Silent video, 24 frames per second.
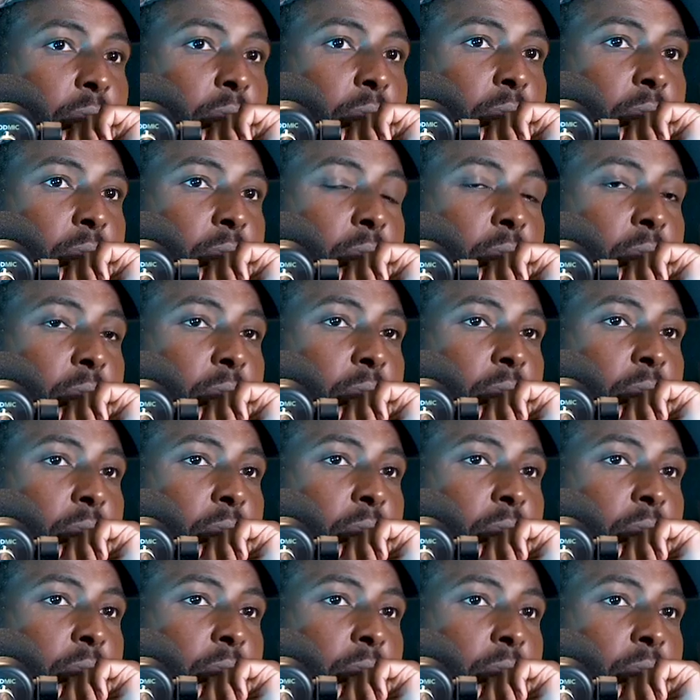
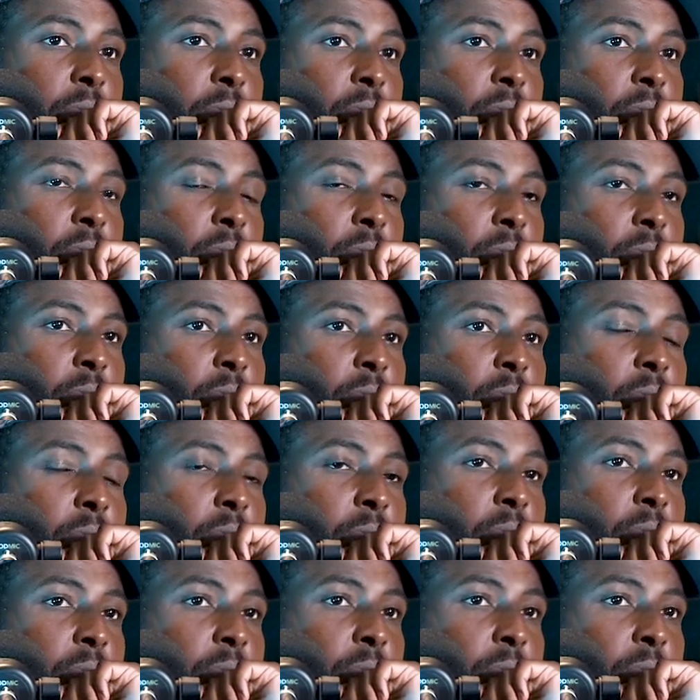
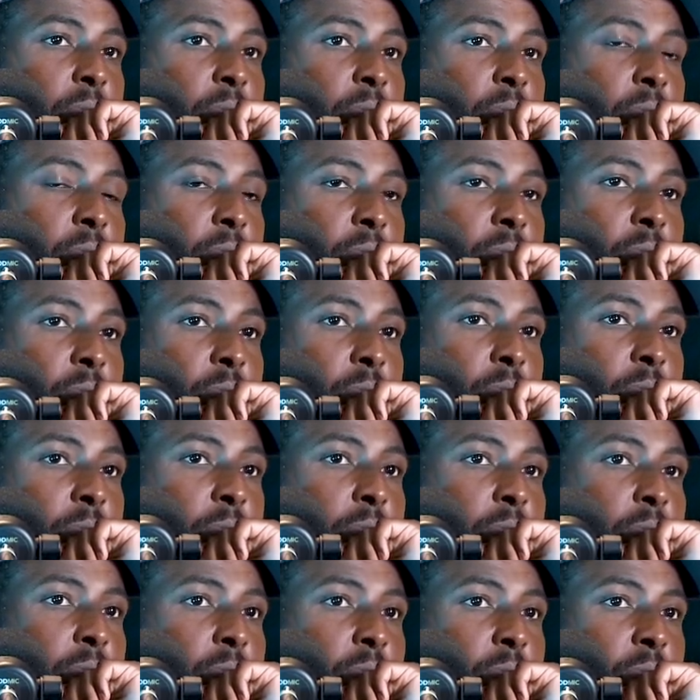
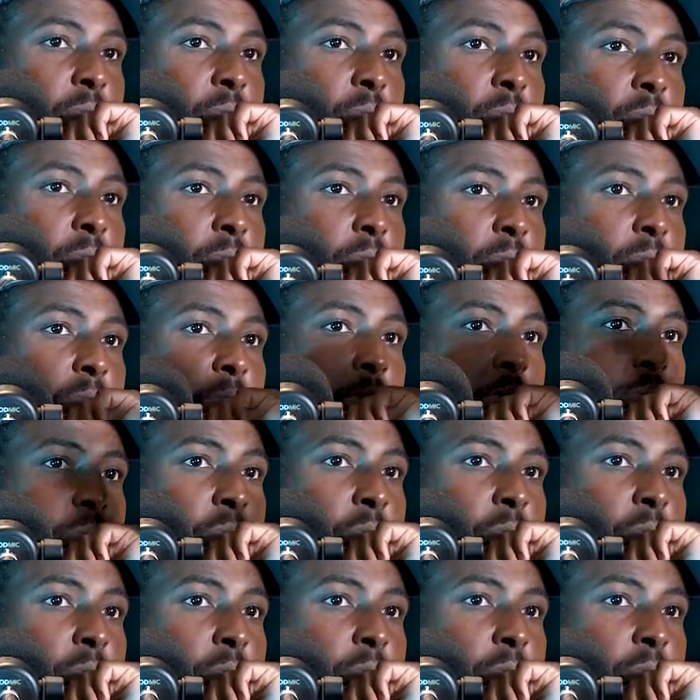(not speaking)